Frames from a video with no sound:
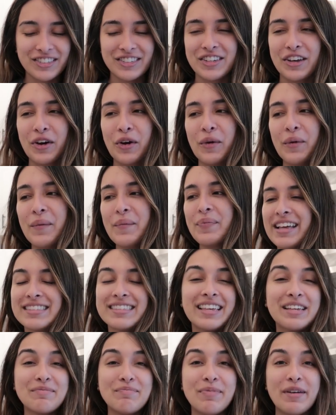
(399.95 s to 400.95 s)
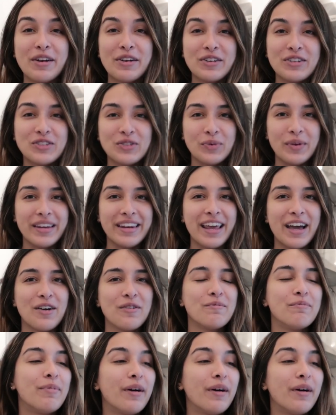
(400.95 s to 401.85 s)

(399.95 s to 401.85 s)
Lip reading: So it's like bittersweet now,